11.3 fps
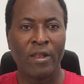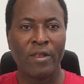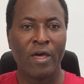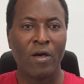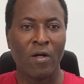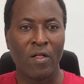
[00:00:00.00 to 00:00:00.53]

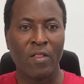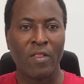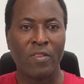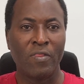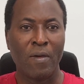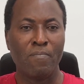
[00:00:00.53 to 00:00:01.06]
the
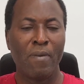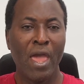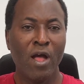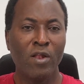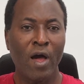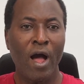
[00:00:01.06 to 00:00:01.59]

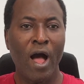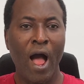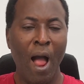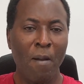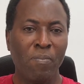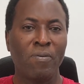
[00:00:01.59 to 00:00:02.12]
Mail
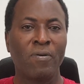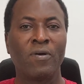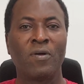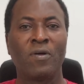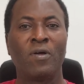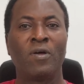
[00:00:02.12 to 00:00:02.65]
app
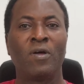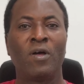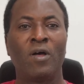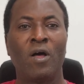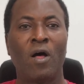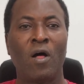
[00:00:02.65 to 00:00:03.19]

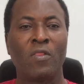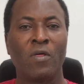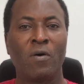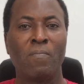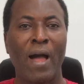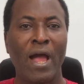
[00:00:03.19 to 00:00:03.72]
on the
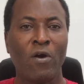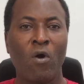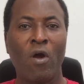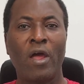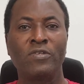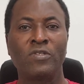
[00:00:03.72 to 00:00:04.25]

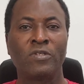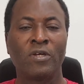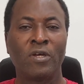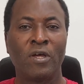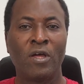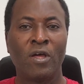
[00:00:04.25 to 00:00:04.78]
macOS
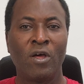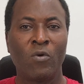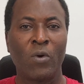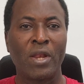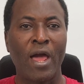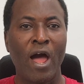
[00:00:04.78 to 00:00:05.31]

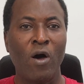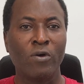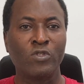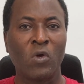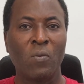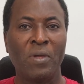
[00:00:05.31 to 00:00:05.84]
will now
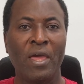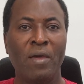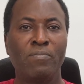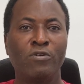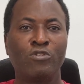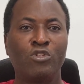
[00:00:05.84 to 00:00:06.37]
also be
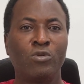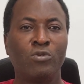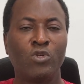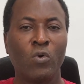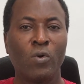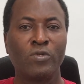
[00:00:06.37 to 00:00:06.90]
able to
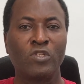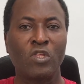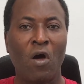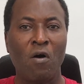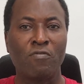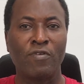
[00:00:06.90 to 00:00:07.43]
do
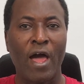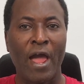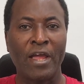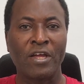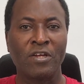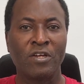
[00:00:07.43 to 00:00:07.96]
stuff
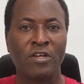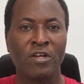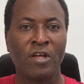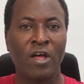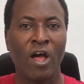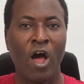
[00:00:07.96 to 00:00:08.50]
like
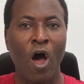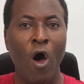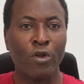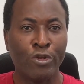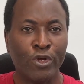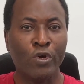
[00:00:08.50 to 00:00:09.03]

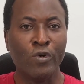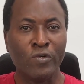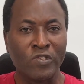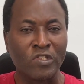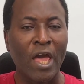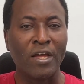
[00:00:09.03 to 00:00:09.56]
undo
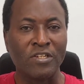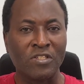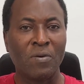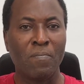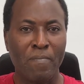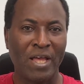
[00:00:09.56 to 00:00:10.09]
sent
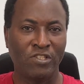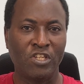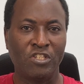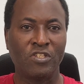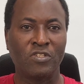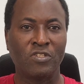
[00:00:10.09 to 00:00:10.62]

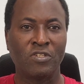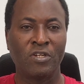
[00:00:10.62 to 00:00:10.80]
messages.